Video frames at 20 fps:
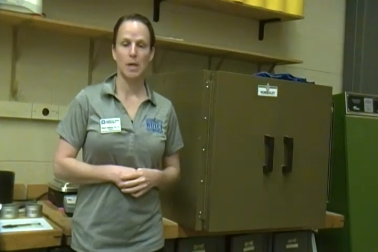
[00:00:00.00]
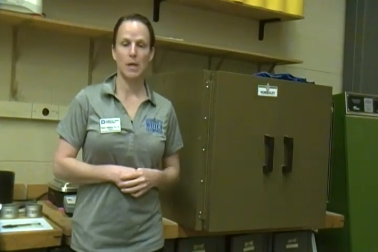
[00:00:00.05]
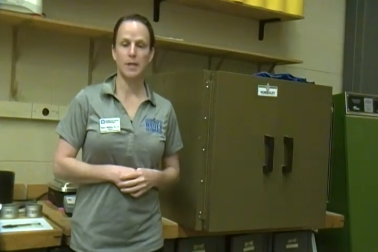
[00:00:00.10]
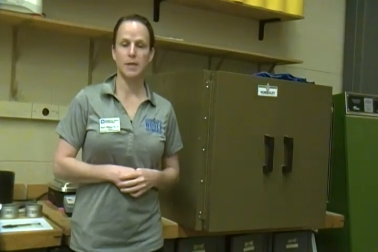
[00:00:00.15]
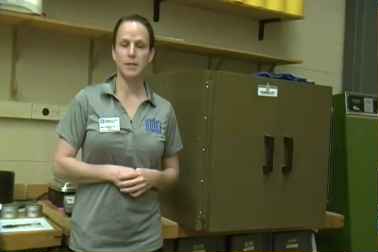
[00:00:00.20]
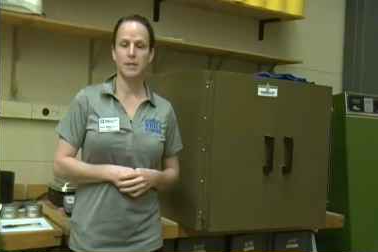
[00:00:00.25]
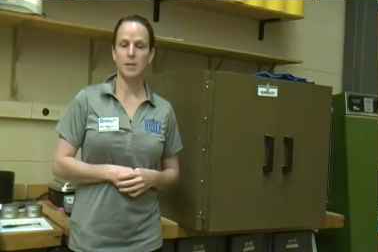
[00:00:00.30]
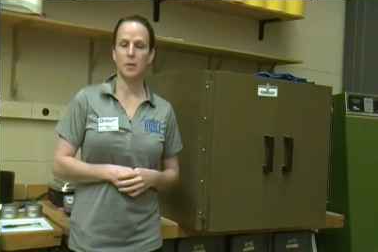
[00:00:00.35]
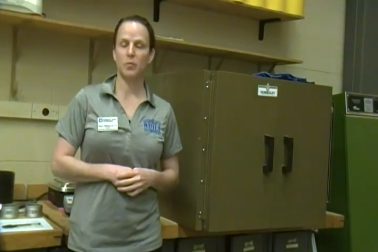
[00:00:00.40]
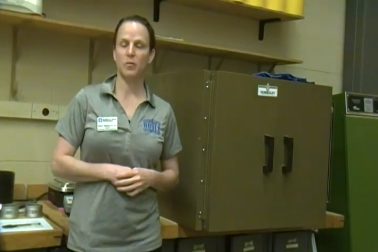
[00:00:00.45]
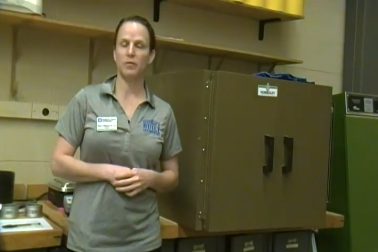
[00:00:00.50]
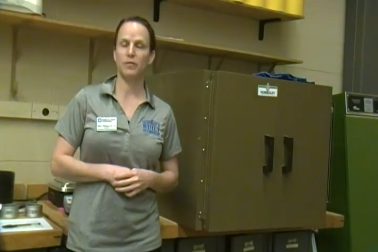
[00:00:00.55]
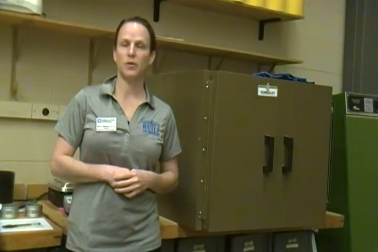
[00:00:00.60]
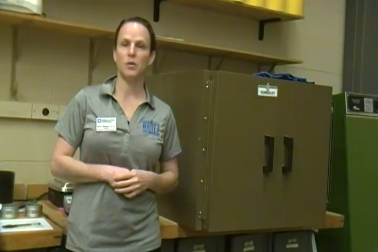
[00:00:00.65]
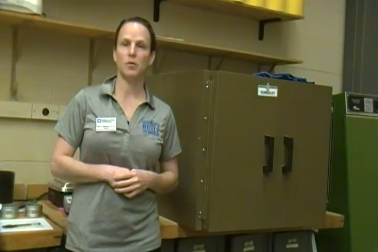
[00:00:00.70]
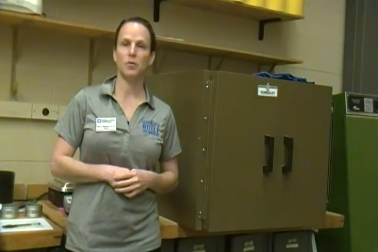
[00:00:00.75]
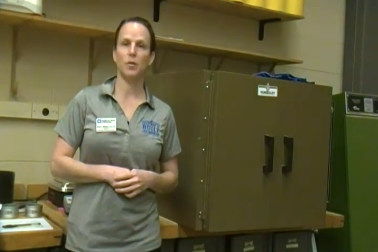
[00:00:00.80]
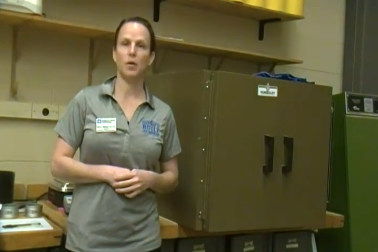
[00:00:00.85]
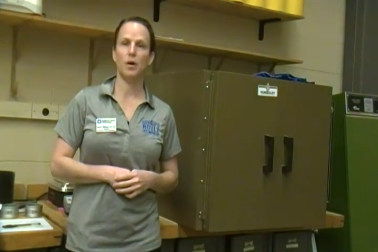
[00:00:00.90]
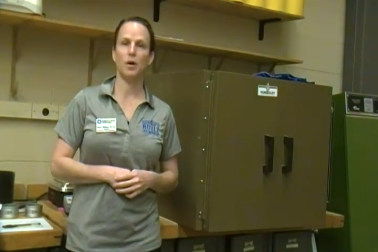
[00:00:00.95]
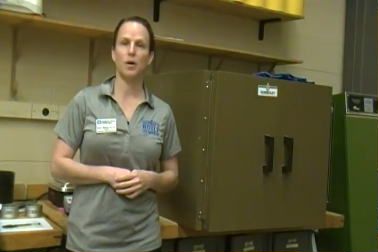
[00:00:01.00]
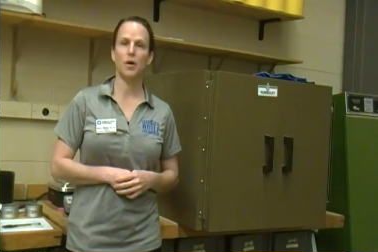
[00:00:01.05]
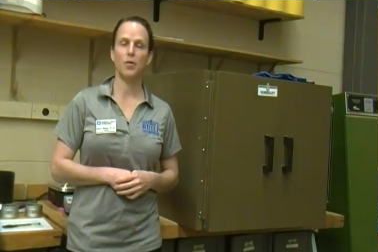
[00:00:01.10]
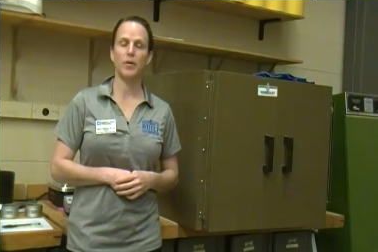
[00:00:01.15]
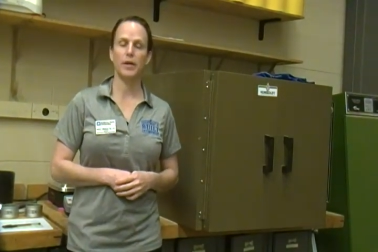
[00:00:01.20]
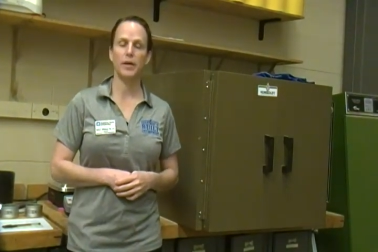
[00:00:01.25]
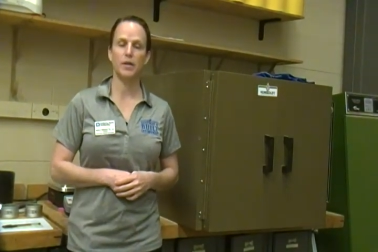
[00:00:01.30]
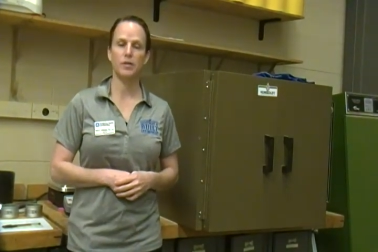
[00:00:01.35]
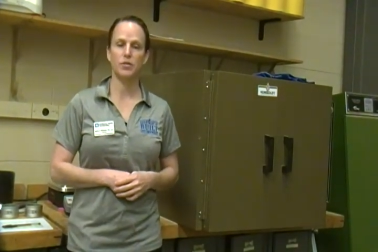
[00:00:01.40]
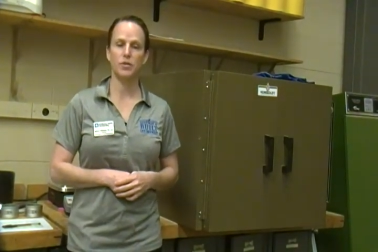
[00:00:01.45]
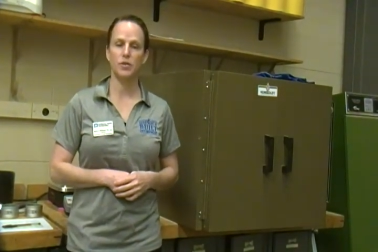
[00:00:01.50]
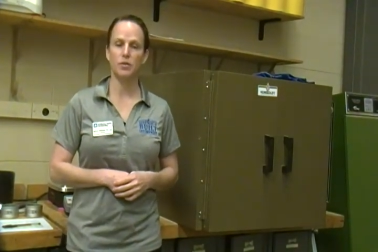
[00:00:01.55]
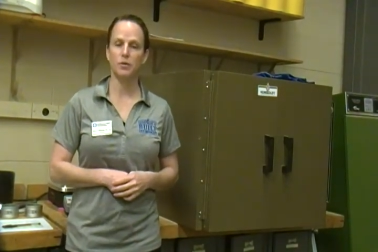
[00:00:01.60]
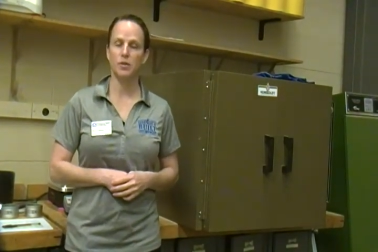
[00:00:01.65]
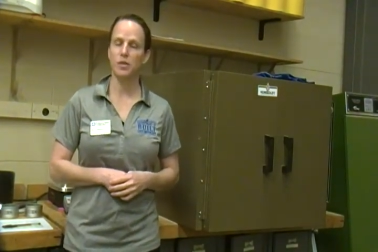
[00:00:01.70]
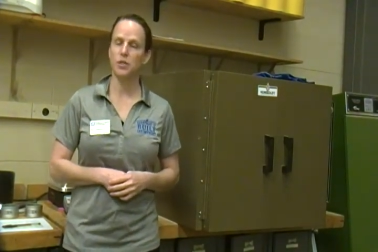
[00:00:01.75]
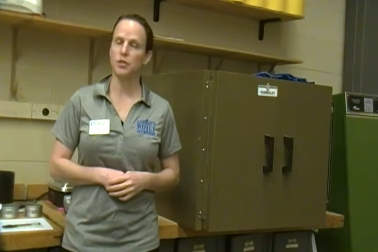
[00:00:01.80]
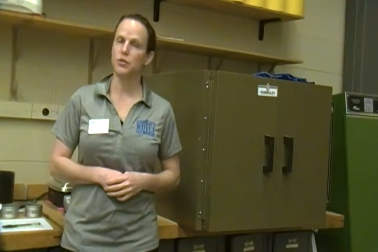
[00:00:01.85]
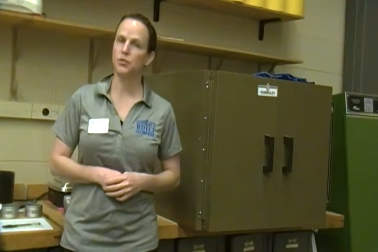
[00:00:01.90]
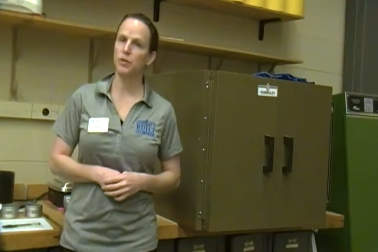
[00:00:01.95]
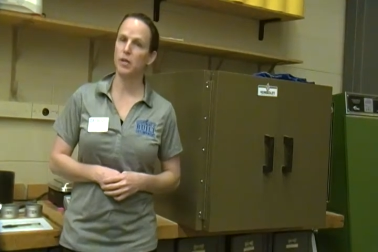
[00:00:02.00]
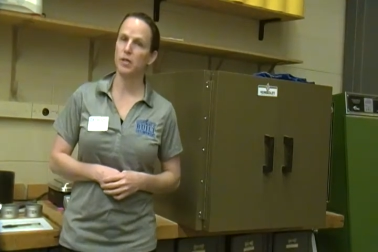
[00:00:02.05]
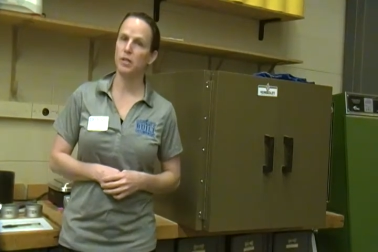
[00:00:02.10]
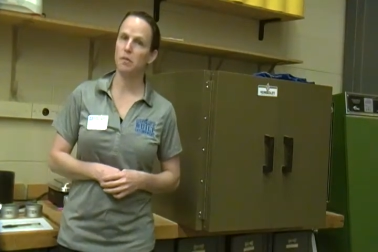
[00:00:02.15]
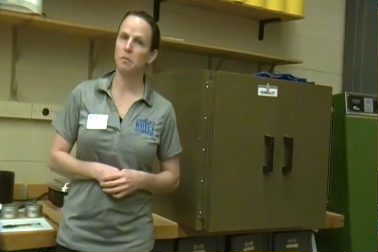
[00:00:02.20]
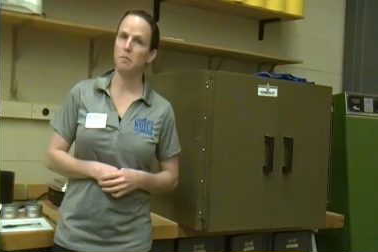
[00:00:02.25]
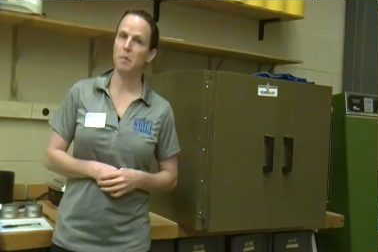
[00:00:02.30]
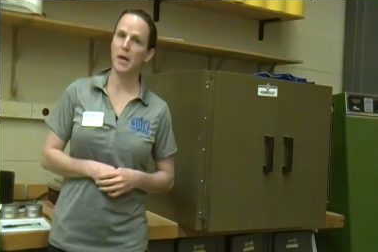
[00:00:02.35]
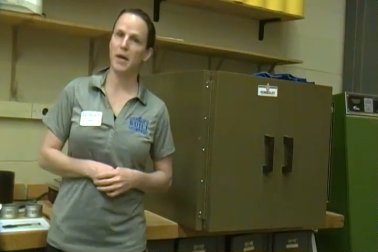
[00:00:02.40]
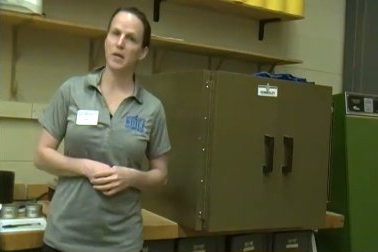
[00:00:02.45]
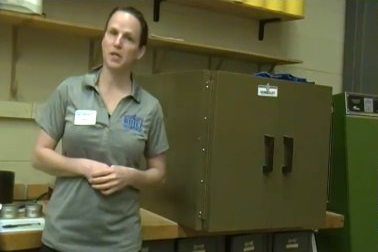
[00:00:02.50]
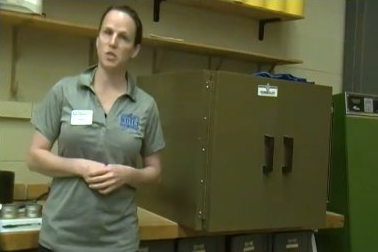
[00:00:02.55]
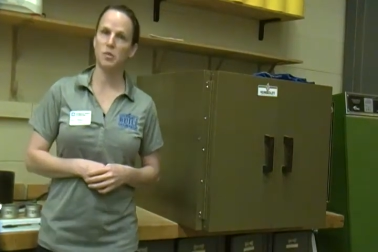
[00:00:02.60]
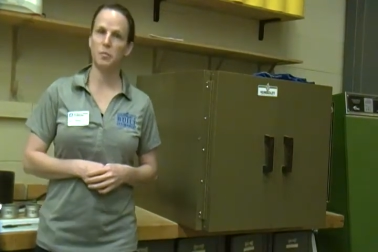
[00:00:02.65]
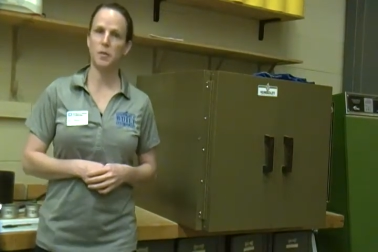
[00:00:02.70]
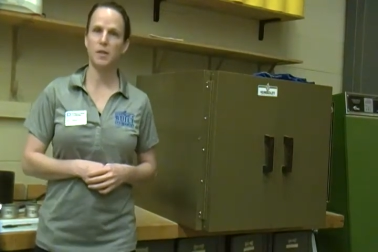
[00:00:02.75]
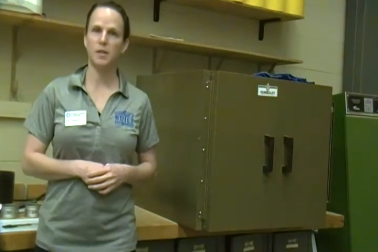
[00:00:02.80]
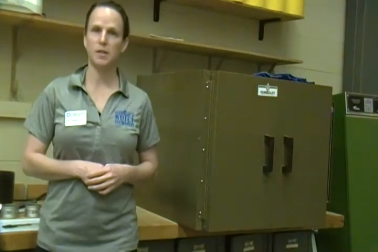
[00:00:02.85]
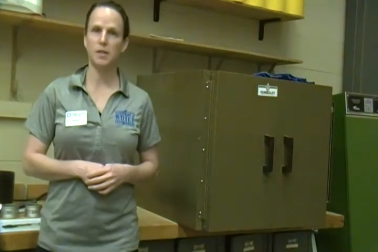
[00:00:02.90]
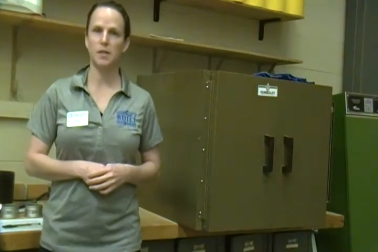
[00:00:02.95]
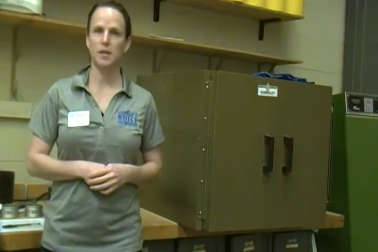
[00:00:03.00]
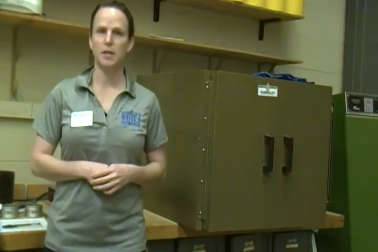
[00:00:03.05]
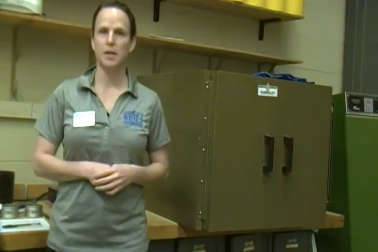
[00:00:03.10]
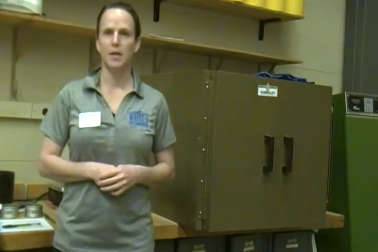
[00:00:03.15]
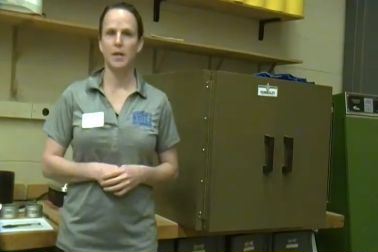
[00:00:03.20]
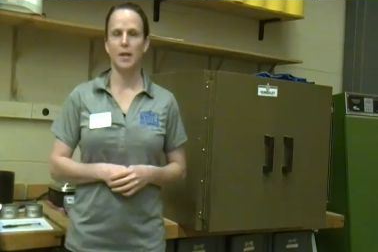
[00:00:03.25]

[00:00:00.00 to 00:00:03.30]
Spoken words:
and some of you are going into construction management,